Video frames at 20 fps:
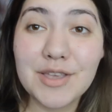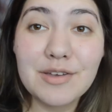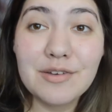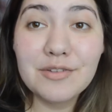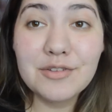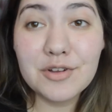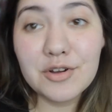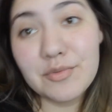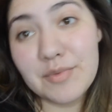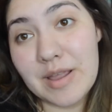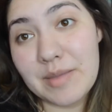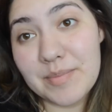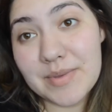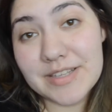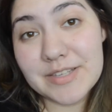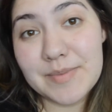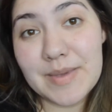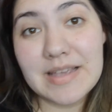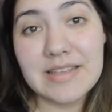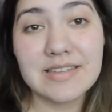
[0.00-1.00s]
killed her
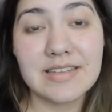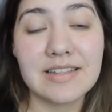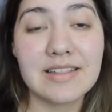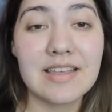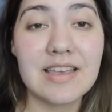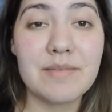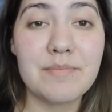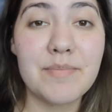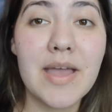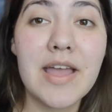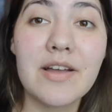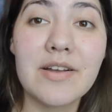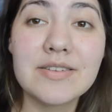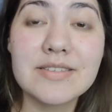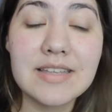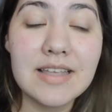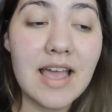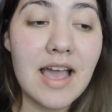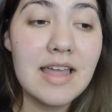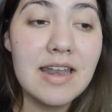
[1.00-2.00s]
rapist basically in Paris
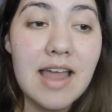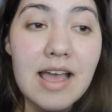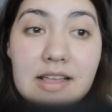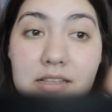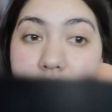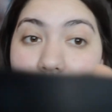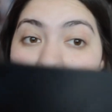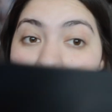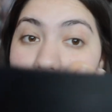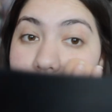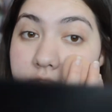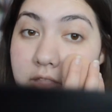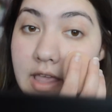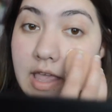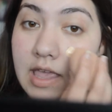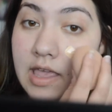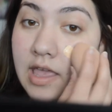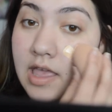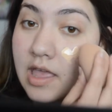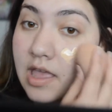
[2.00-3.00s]
and kind of has to
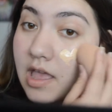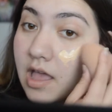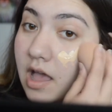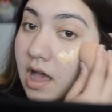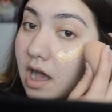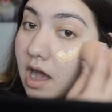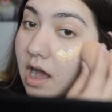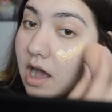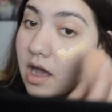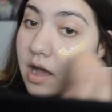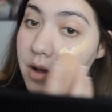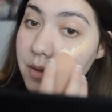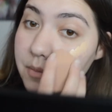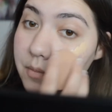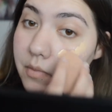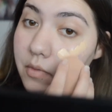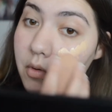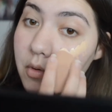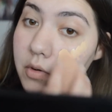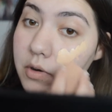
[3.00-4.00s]
flee,
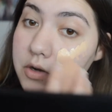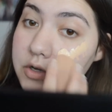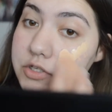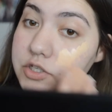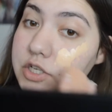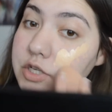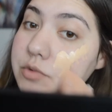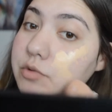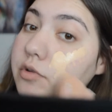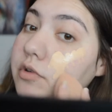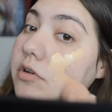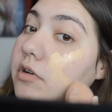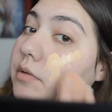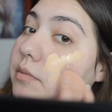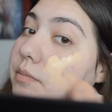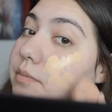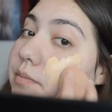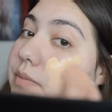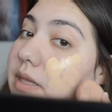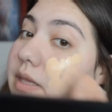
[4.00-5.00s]
um, or she
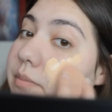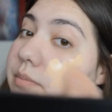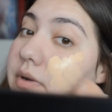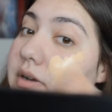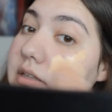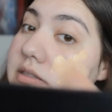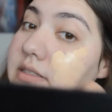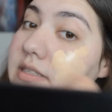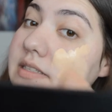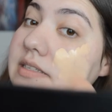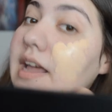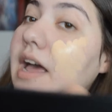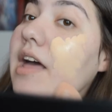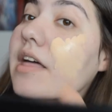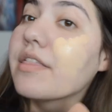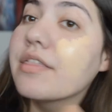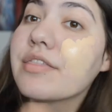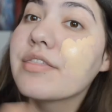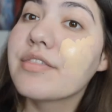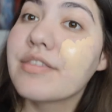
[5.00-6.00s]
will be put to
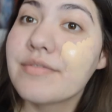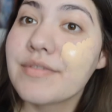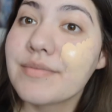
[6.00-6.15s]
death